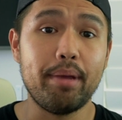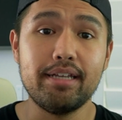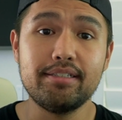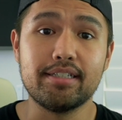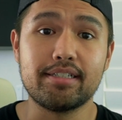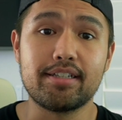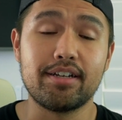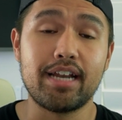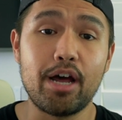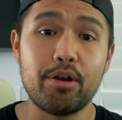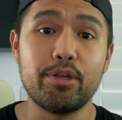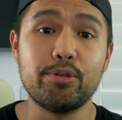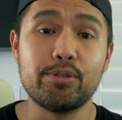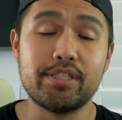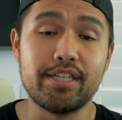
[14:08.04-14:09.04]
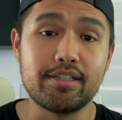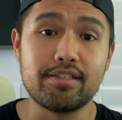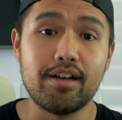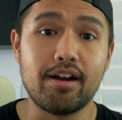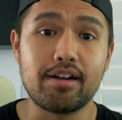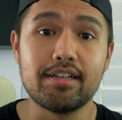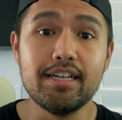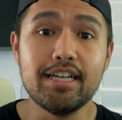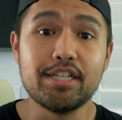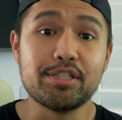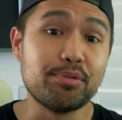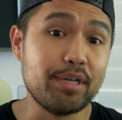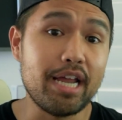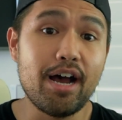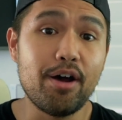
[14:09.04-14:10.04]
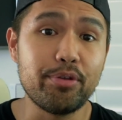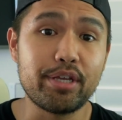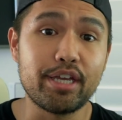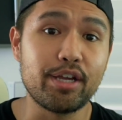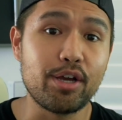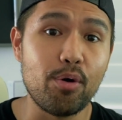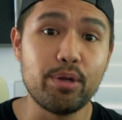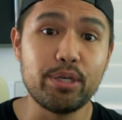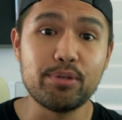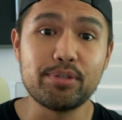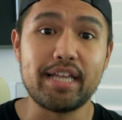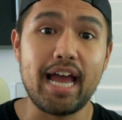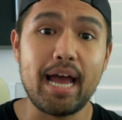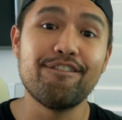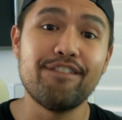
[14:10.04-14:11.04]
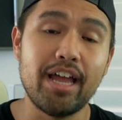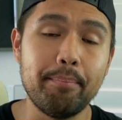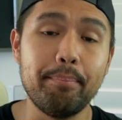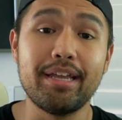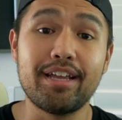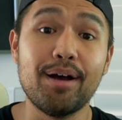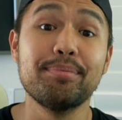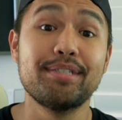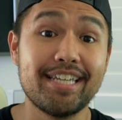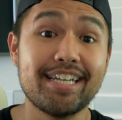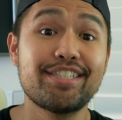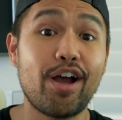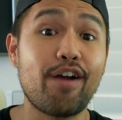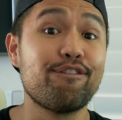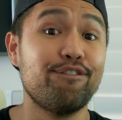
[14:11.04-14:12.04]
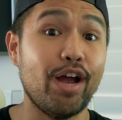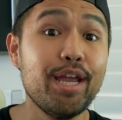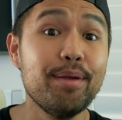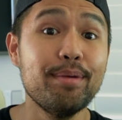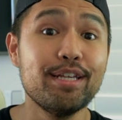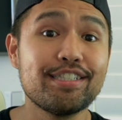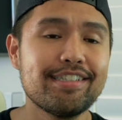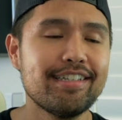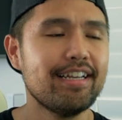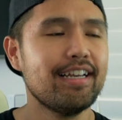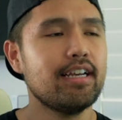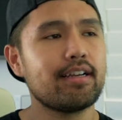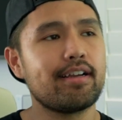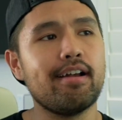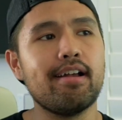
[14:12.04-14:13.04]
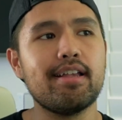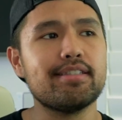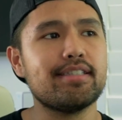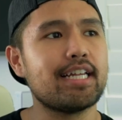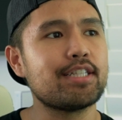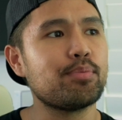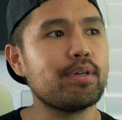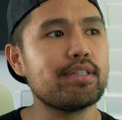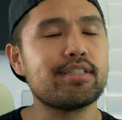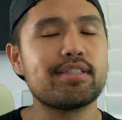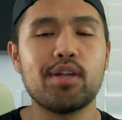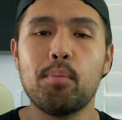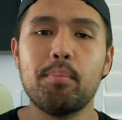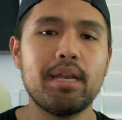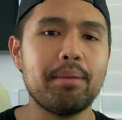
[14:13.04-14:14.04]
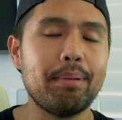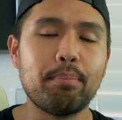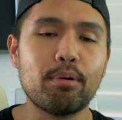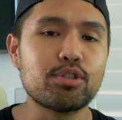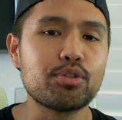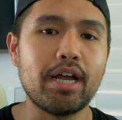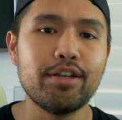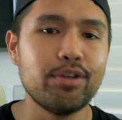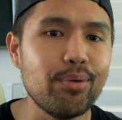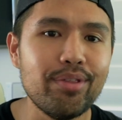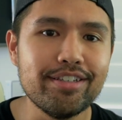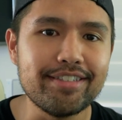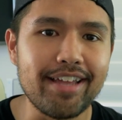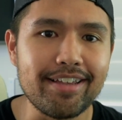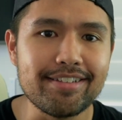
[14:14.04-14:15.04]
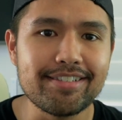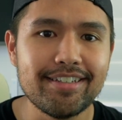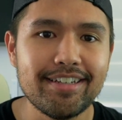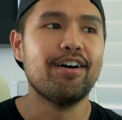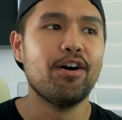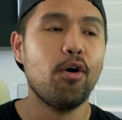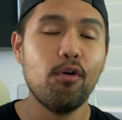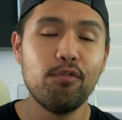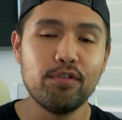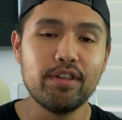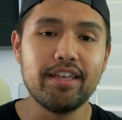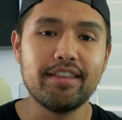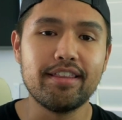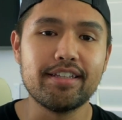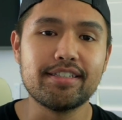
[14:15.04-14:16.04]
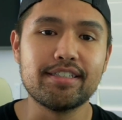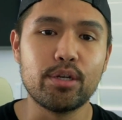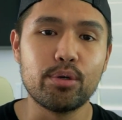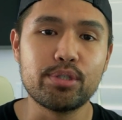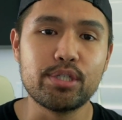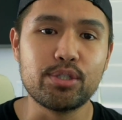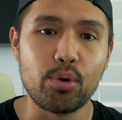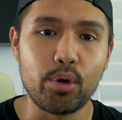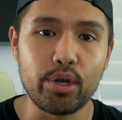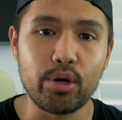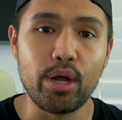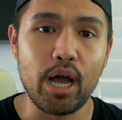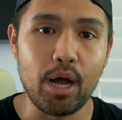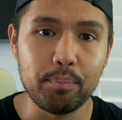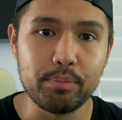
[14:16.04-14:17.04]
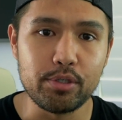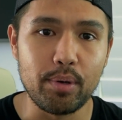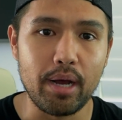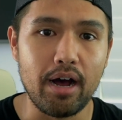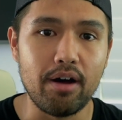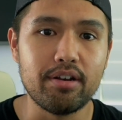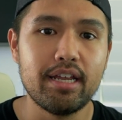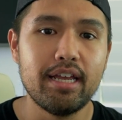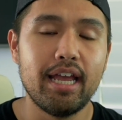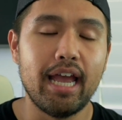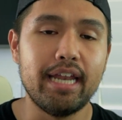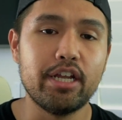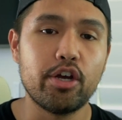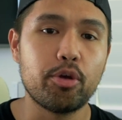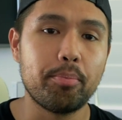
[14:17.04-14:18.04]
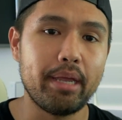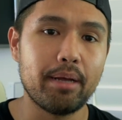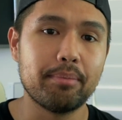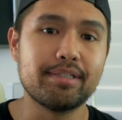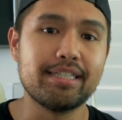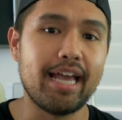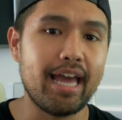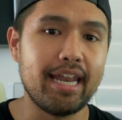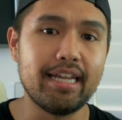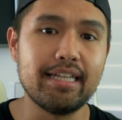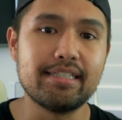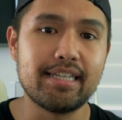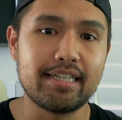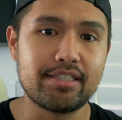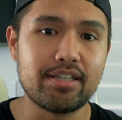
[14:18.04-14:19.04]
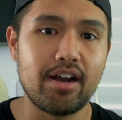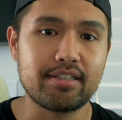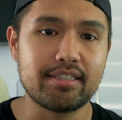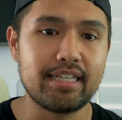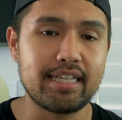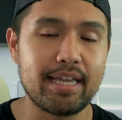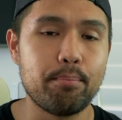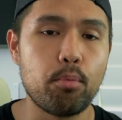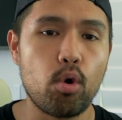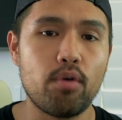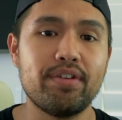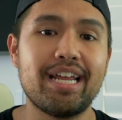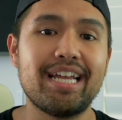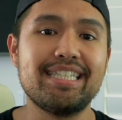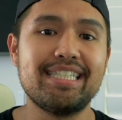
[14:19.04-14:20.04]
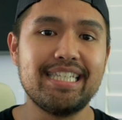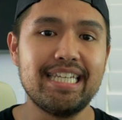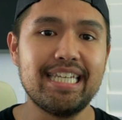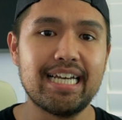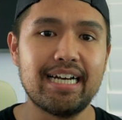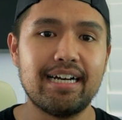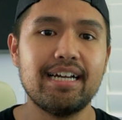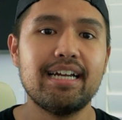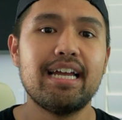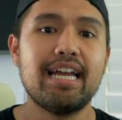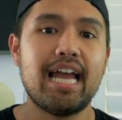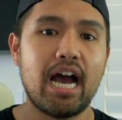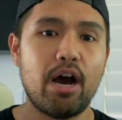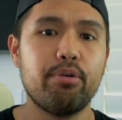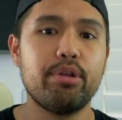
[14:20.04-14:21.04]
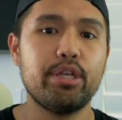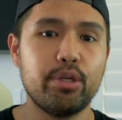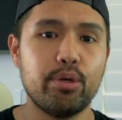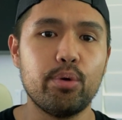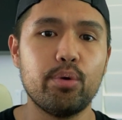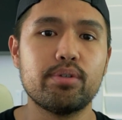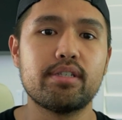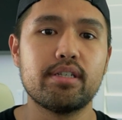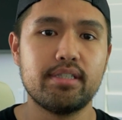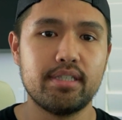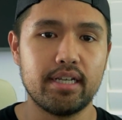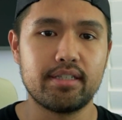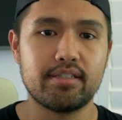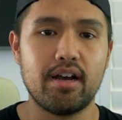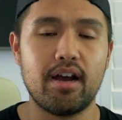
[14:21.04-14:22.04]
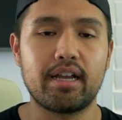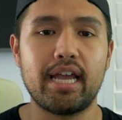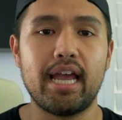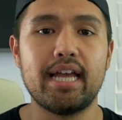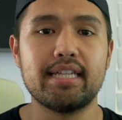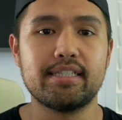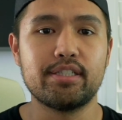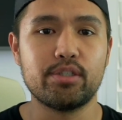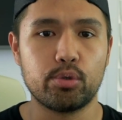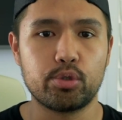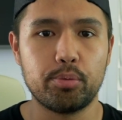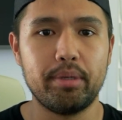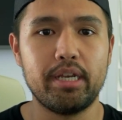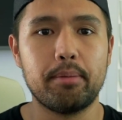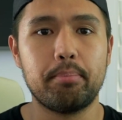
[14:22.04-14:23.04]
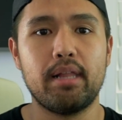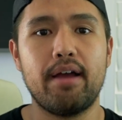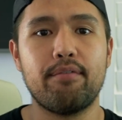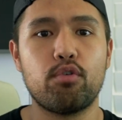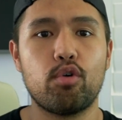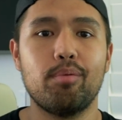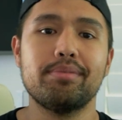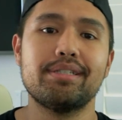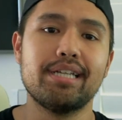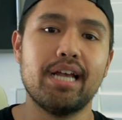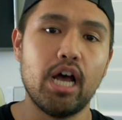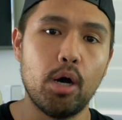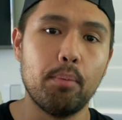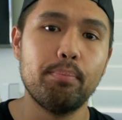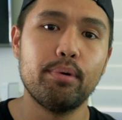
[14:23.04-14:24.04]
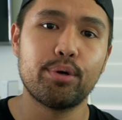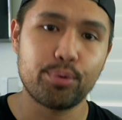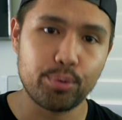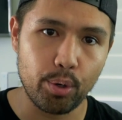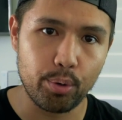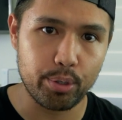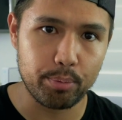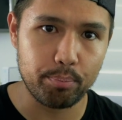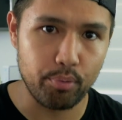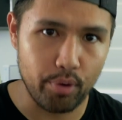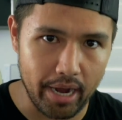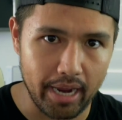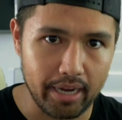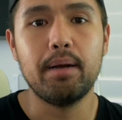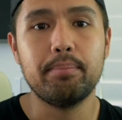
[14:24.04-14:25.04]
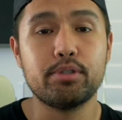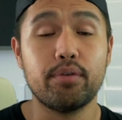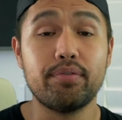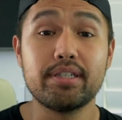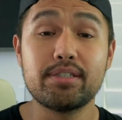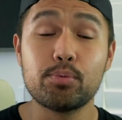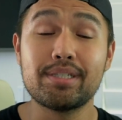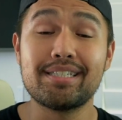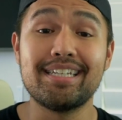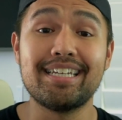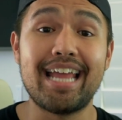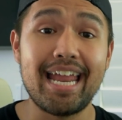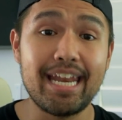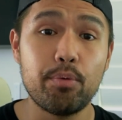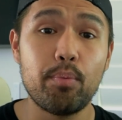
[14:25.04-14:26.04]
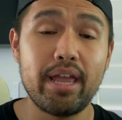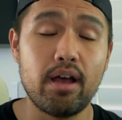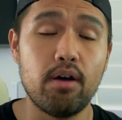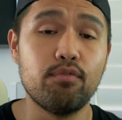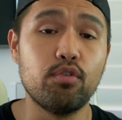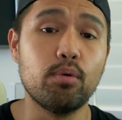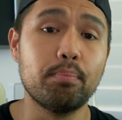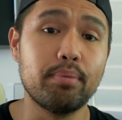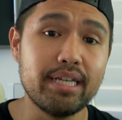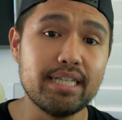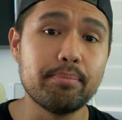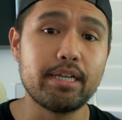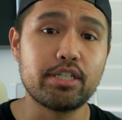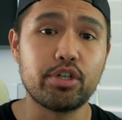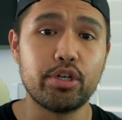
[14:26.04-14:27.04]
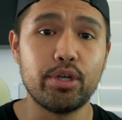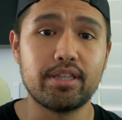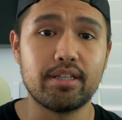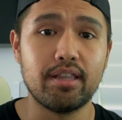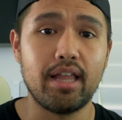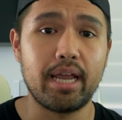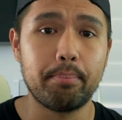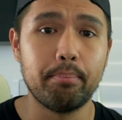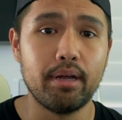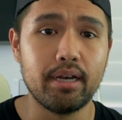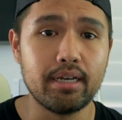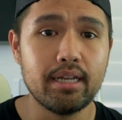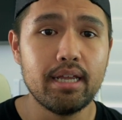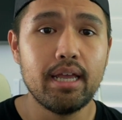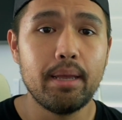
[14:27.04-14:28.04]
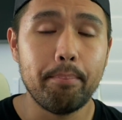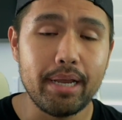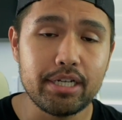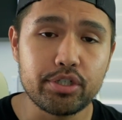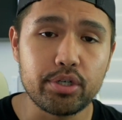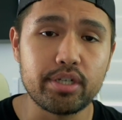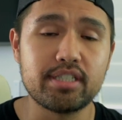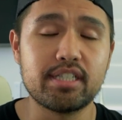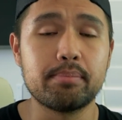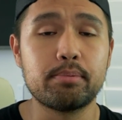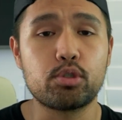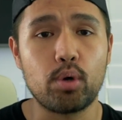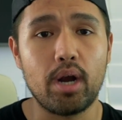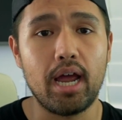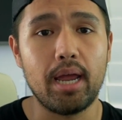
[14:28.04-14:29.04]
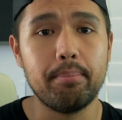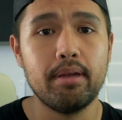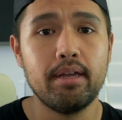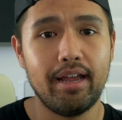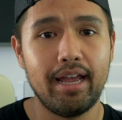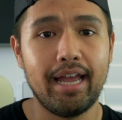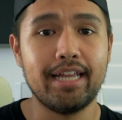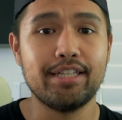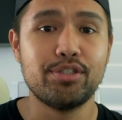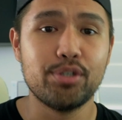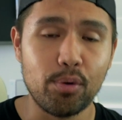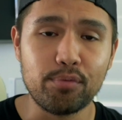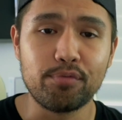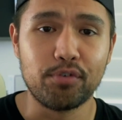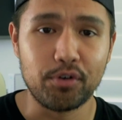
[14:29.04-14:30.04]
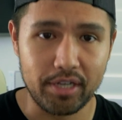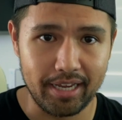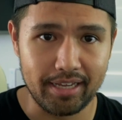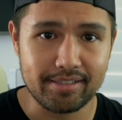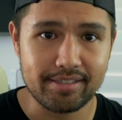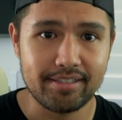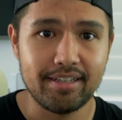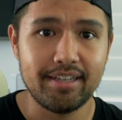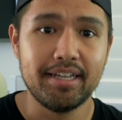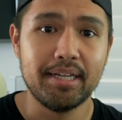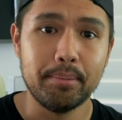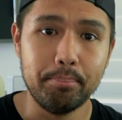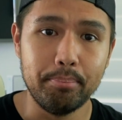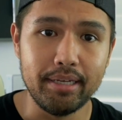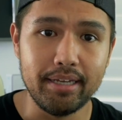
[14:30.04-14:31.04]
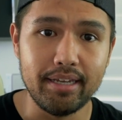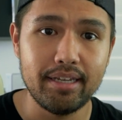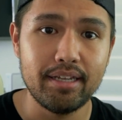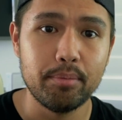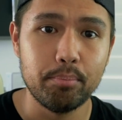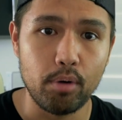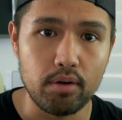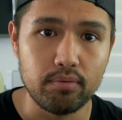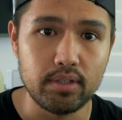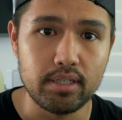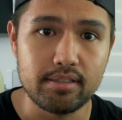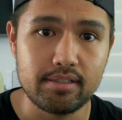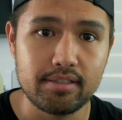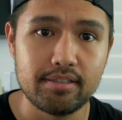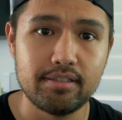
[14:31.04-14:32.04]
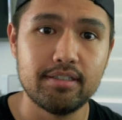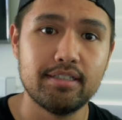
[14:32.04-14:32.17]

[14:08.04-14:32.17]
basics on how to use TikTok. So now you can go and use the app and become TikTok famous, because that's what so many people are trying to do these days. Hopefully this little tutorial helped you out and now you'll be able to edit TikToks and get more of an idea how to use TikTok as a social media platform to help grow your brand. So if this was in any way helpful, please make sure you hit the like button, make sure to subscribe, and don't forget, be marvelous.